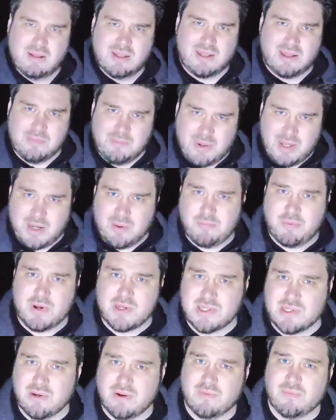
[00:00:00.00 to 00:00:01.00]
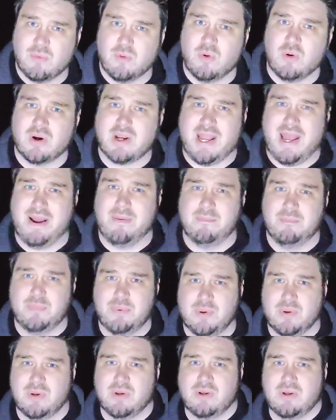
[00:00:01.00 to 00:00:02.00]
You've been a prisoner of war camp
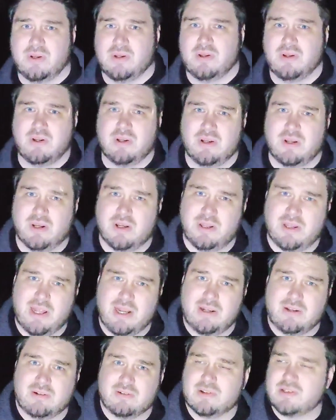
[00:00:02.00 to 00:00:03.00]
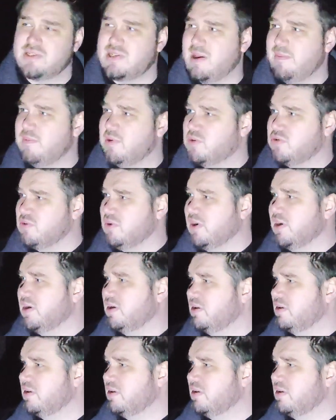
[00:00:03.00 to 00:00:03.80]
and then a cemetery.